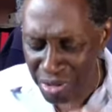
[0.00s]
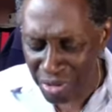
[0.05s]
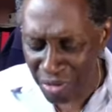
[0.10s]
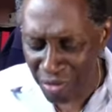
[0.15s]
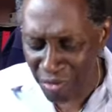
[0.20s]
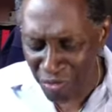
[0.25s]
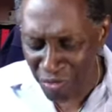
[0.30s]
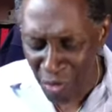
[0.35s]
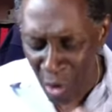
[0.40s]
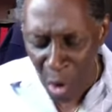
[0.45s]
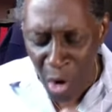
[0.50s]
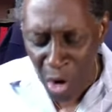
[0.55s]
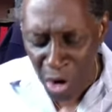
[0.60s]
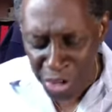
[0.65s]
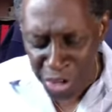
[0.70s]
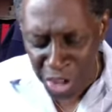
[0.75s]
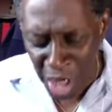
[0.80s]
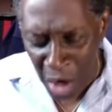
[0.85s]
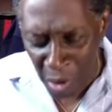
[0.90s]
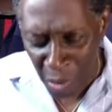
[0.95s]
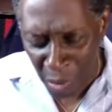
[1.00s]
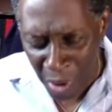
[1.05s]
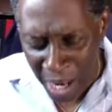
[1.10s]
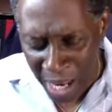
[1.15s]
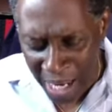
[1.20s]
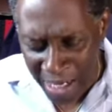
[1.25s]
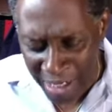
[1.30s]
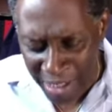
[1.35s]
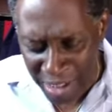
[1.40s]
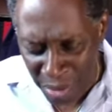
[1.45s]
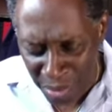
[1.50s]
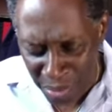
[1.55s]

to forge our way, to